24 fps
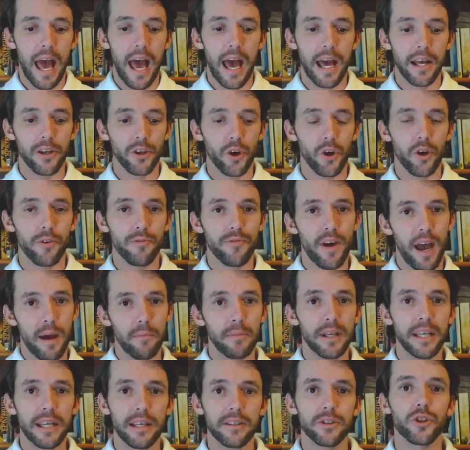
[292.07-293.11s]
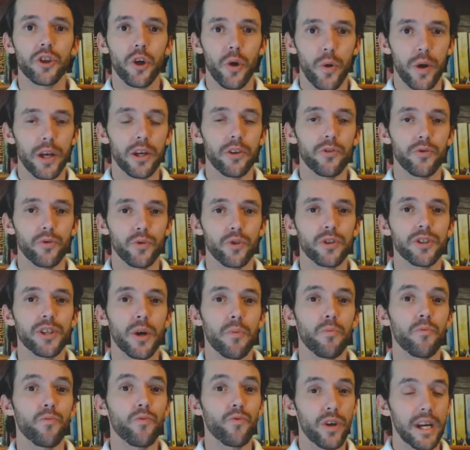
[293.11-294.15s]
and her family is going through
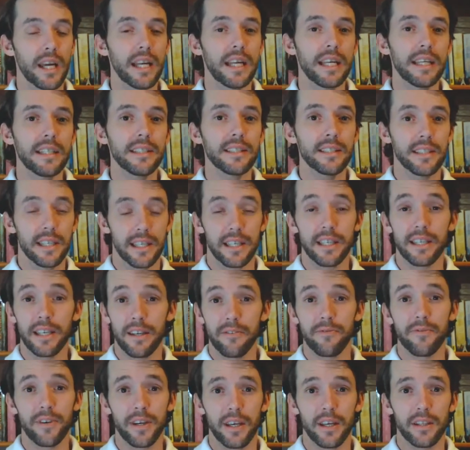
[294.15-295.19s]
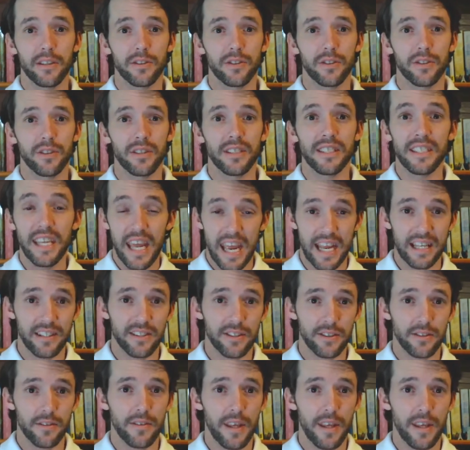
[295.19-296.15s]
some really significant debts.